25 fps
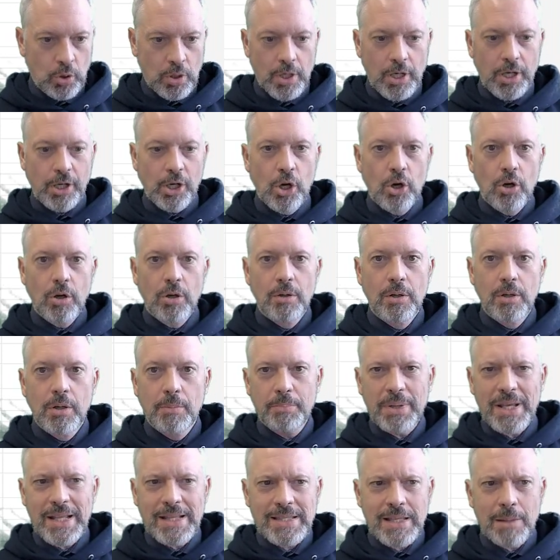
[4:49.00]
you go.
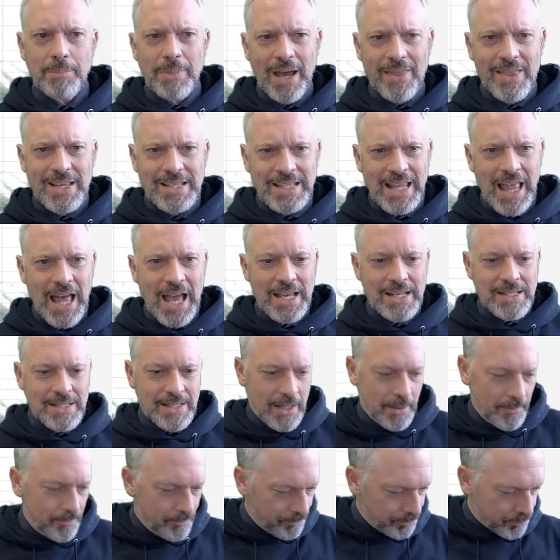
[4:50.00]
Pizza by the slice.
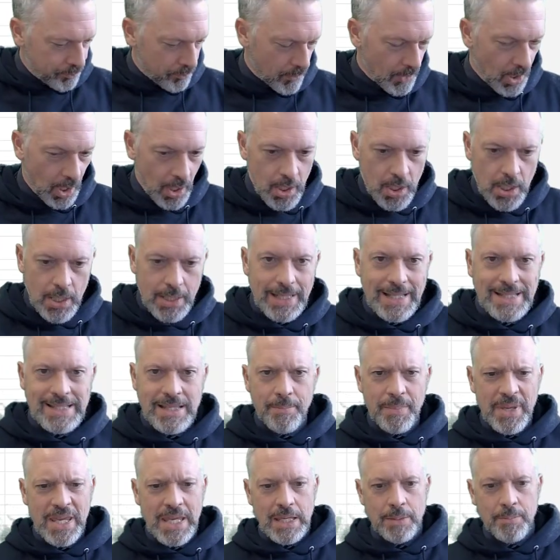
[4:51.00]
It's
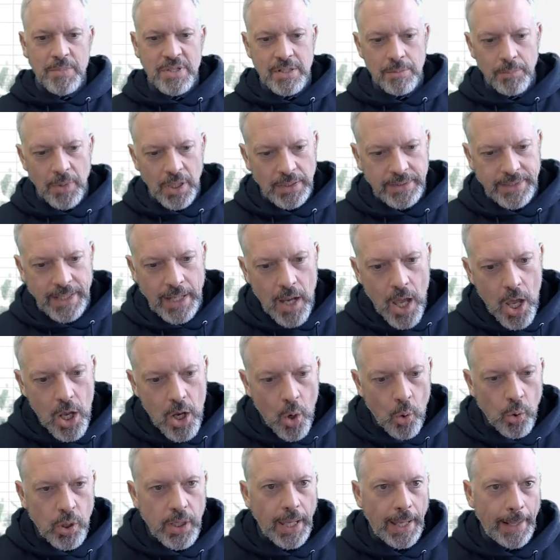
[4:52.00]
a me, Mr. Malte.
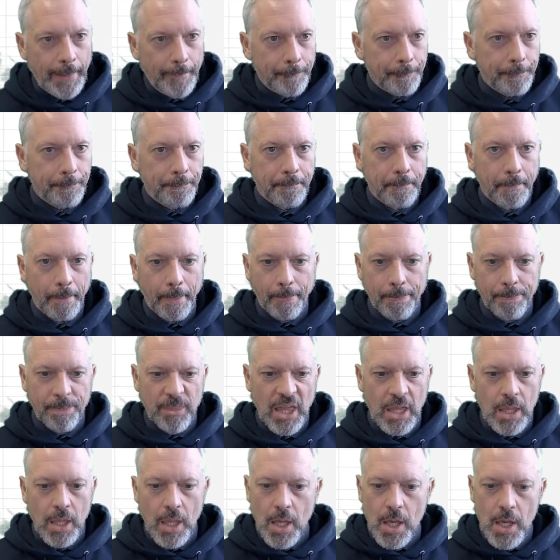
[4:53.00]
Okay.
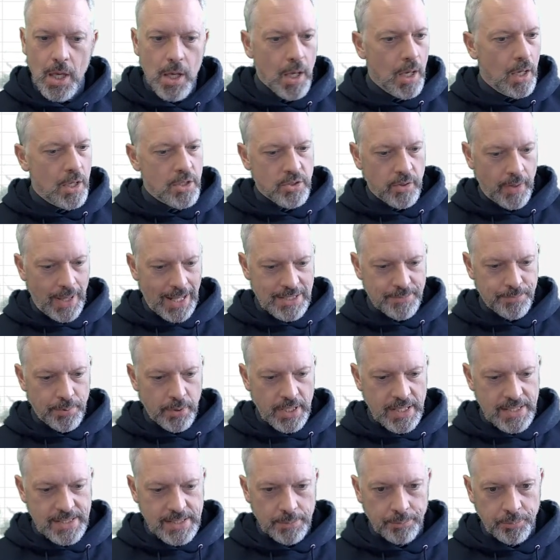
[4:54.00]
So that's
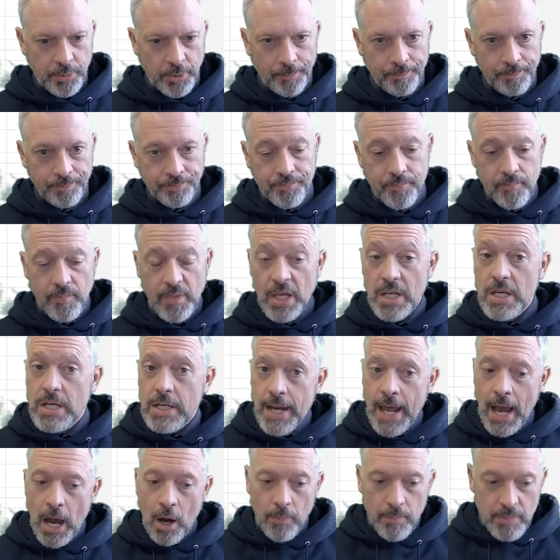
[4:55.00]
pretty simple.
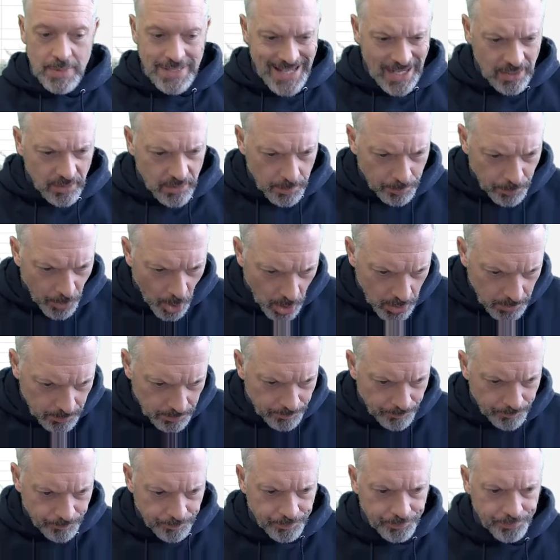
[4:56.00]
Now, down at the
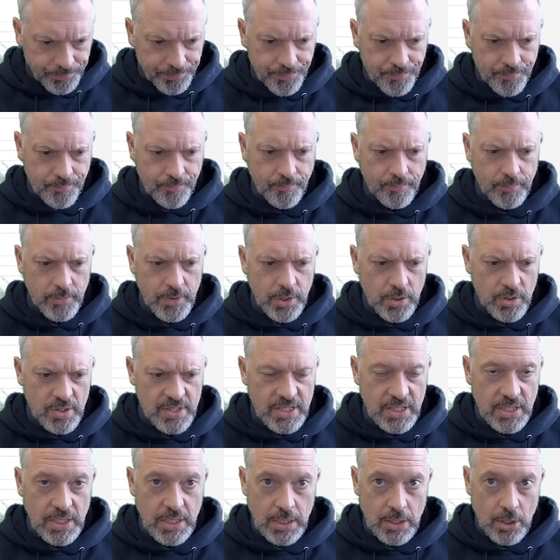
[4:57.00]
bottom, you
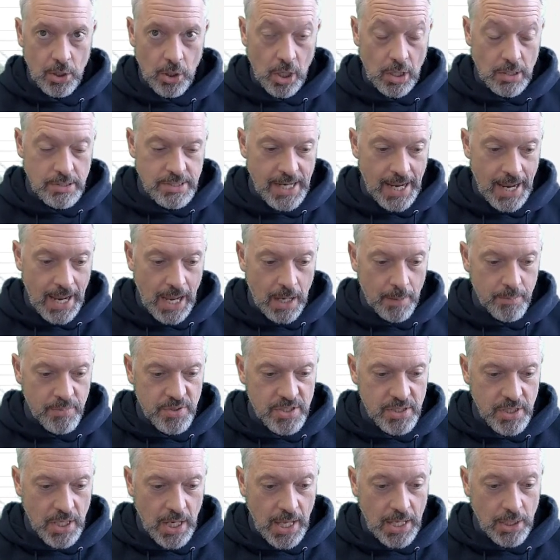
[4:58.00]
see there are
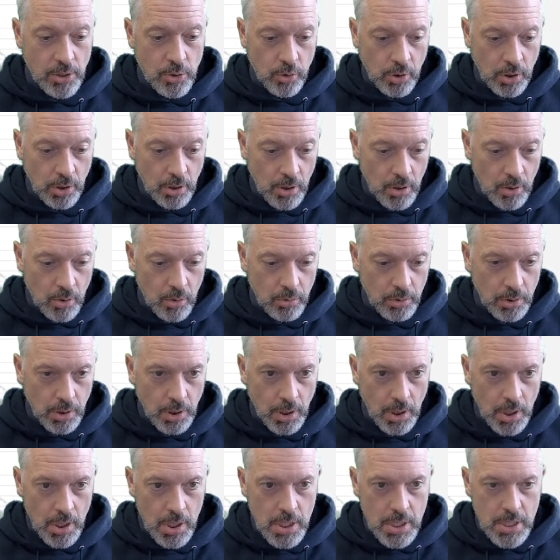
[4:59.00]
tabs, and you can go
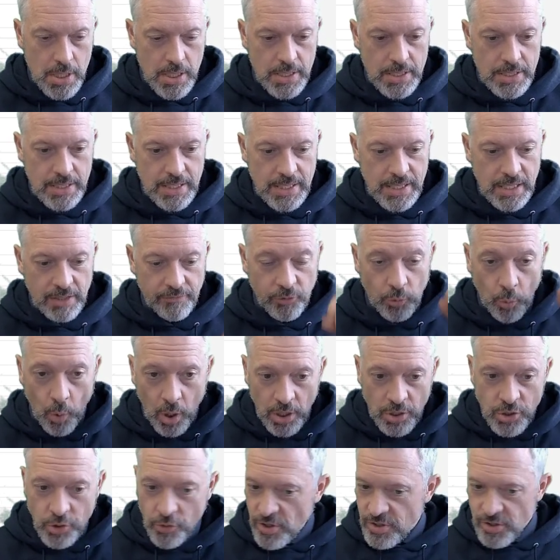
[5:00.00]
If you
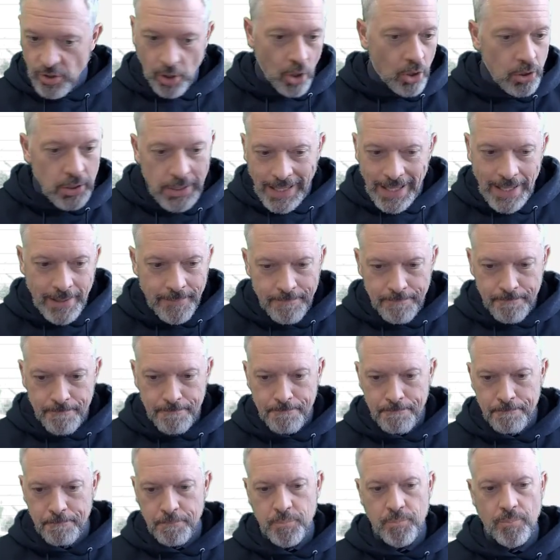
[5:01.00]
want to do this all again,
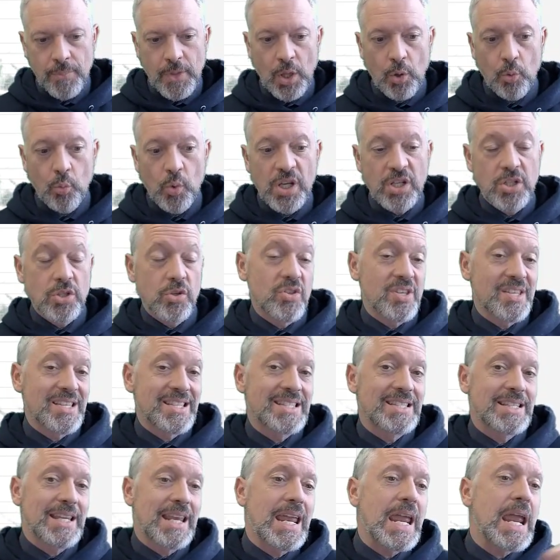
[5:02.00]
we can do the
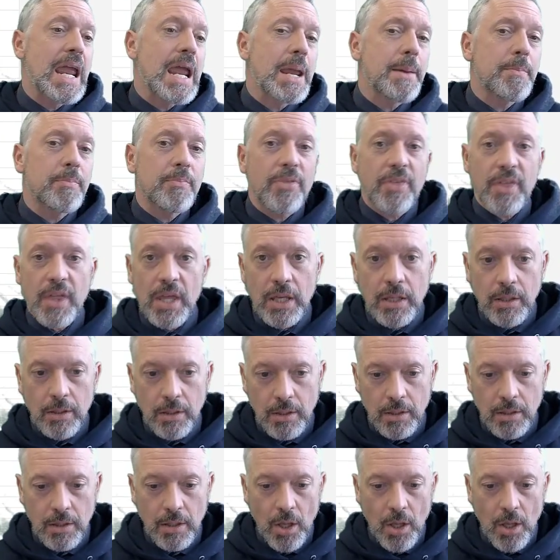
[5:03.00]
same thing